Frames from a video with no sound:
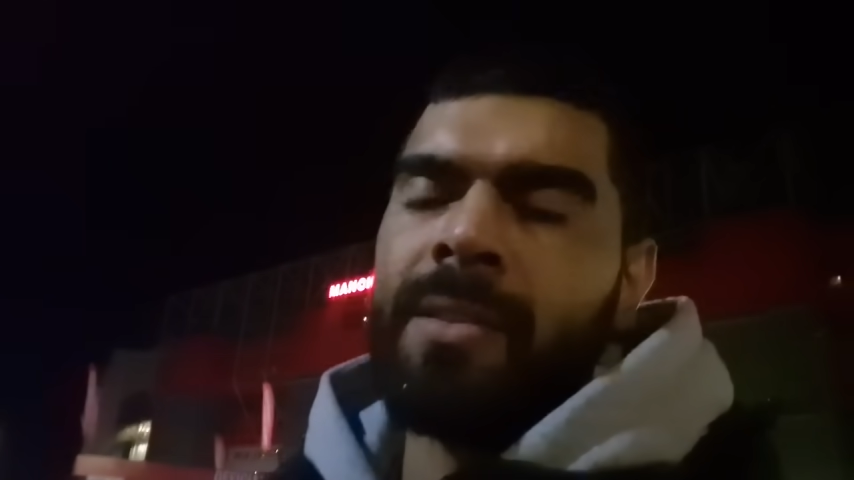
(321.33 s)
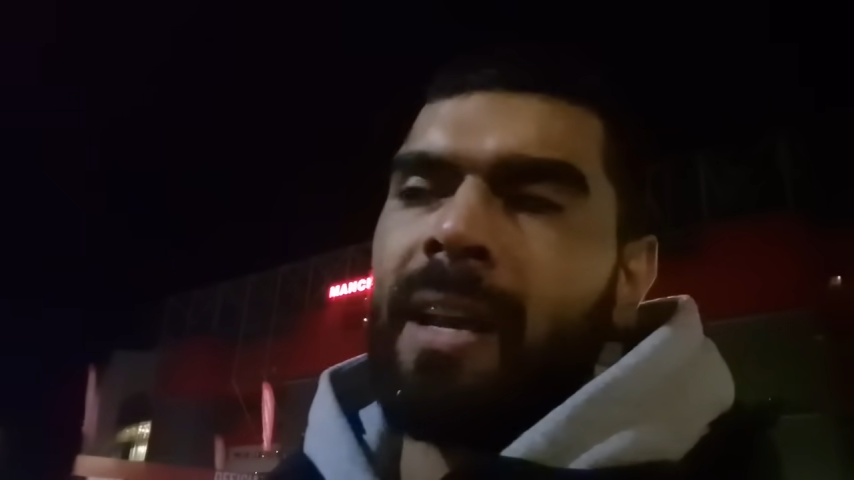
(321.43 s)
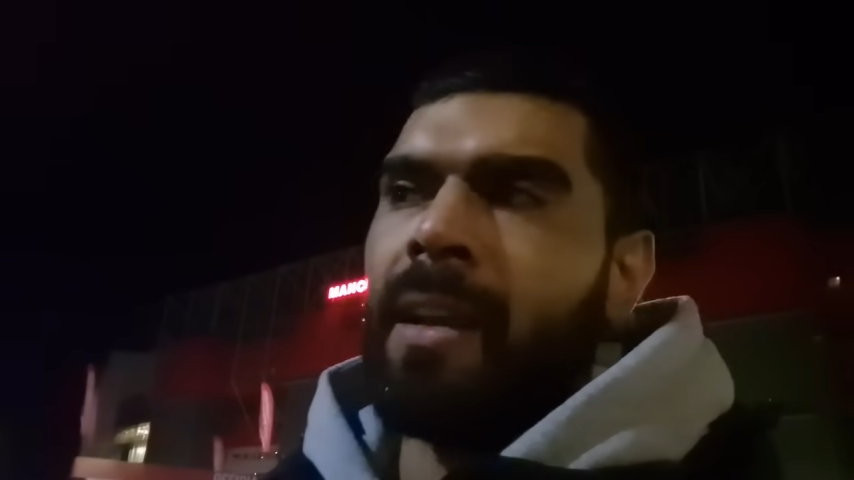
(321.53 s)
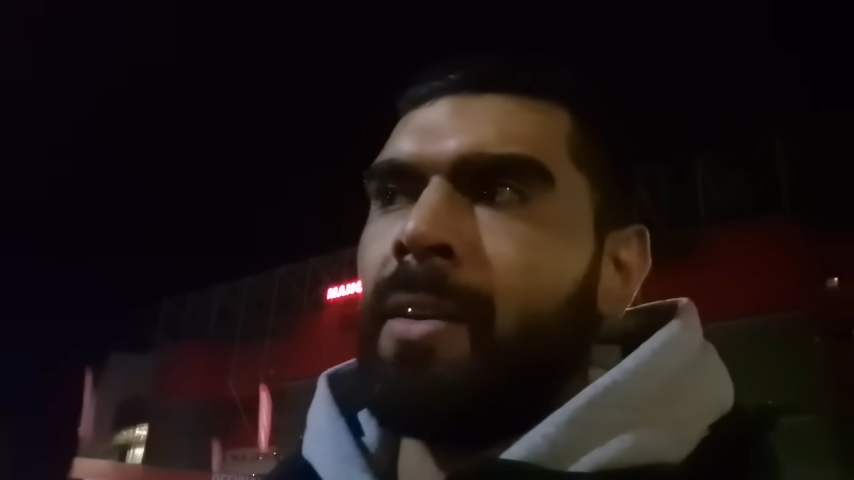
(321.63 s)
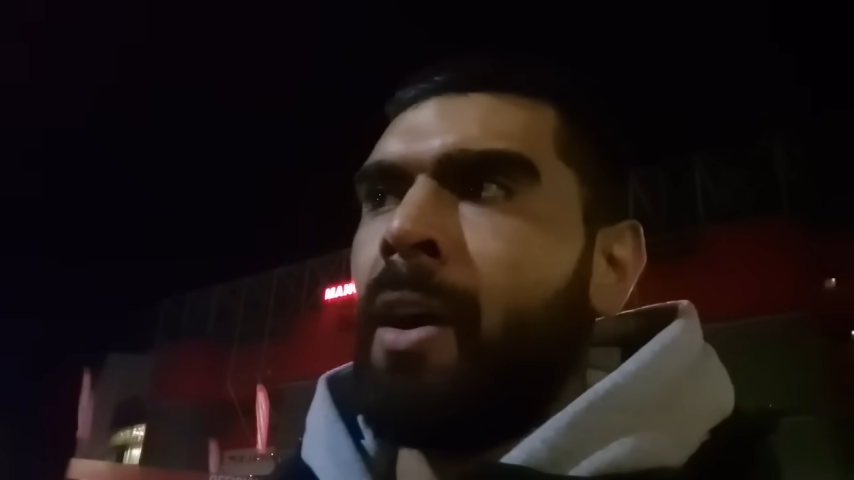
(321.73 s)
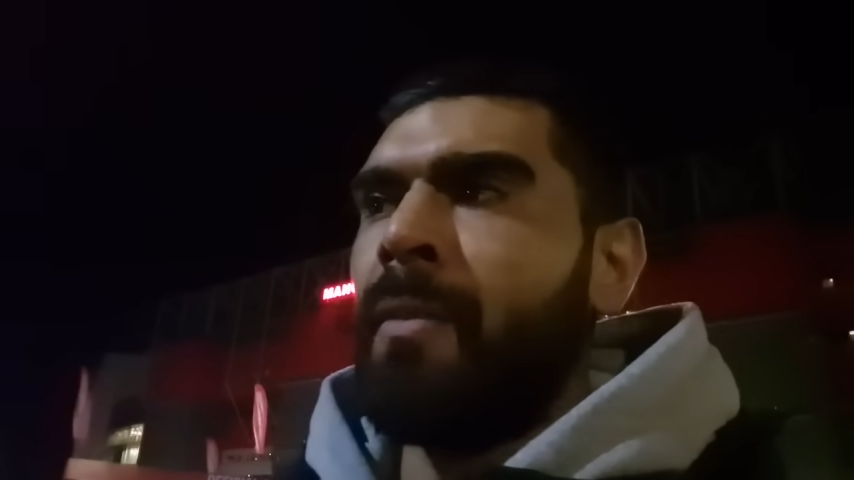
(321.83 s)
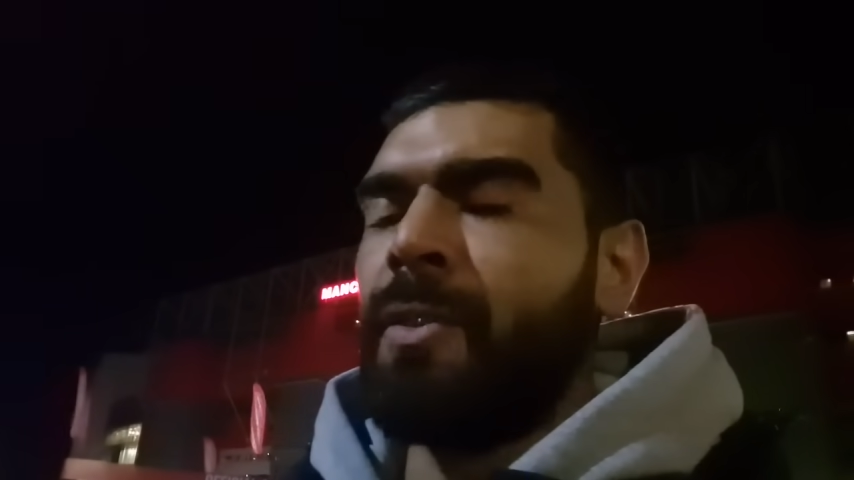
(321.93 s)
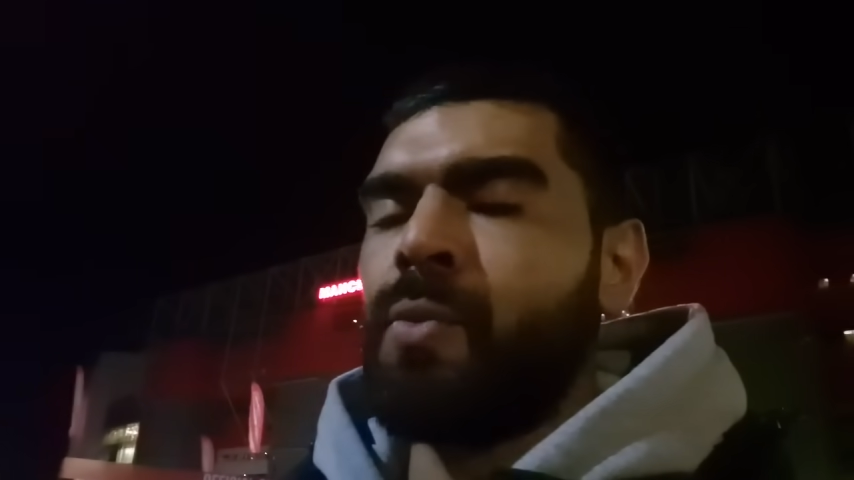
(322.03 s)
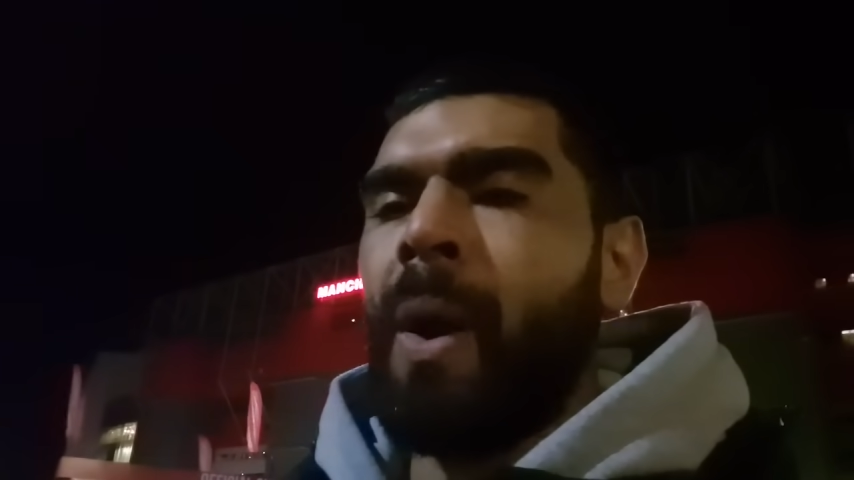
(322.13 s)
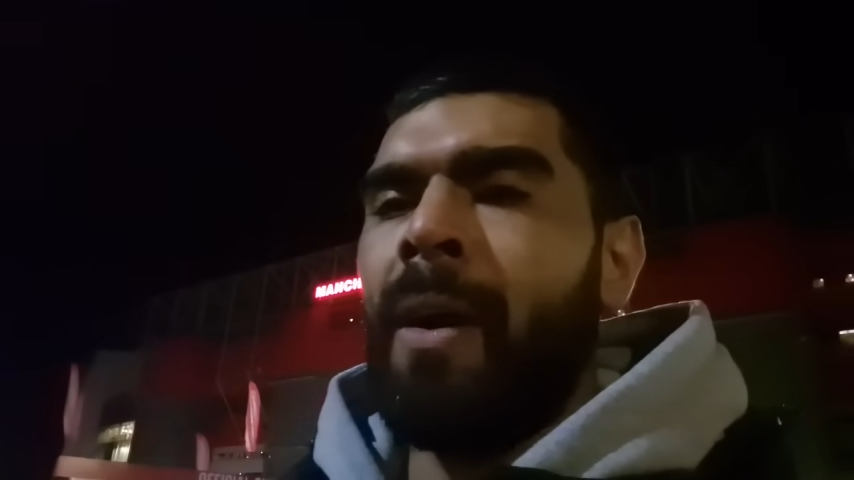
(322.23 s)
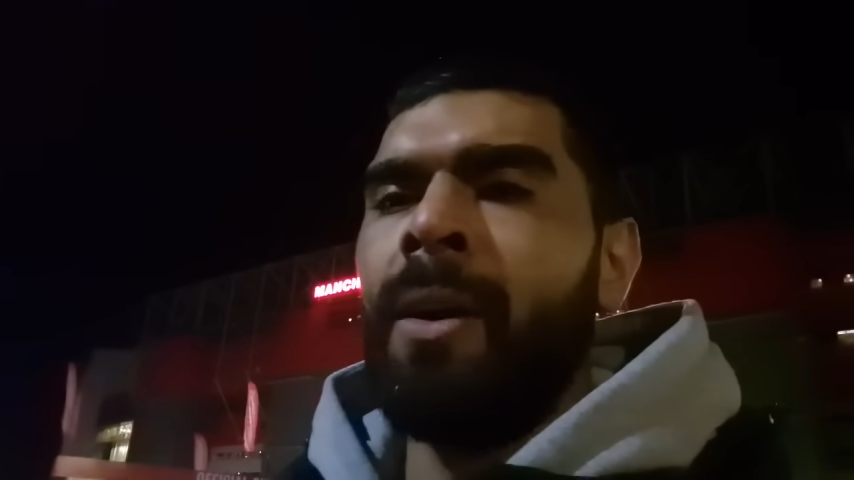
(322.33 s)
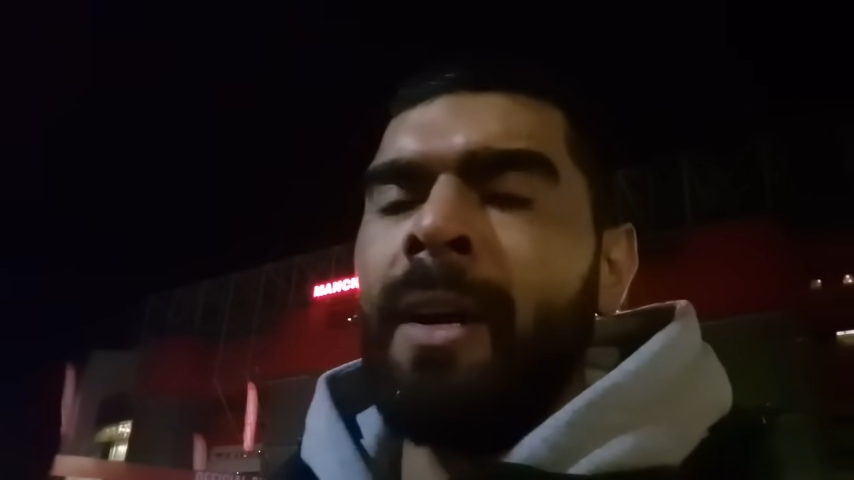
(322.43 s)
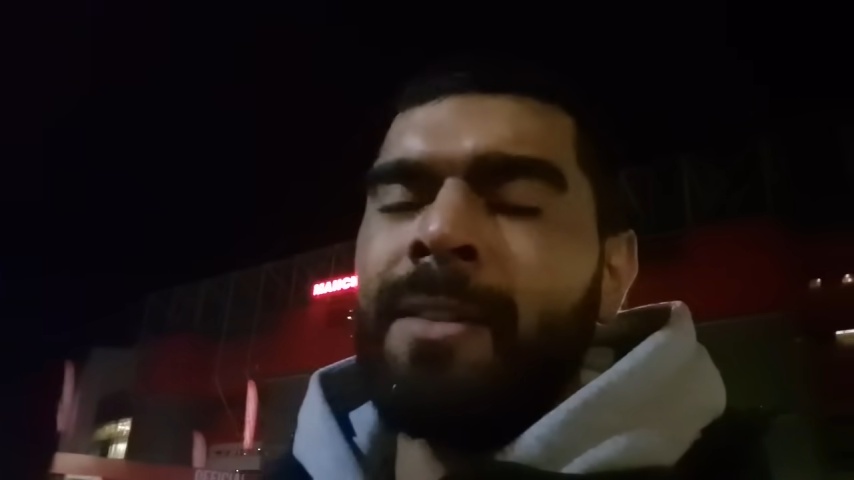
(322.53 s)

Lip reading: the second half as well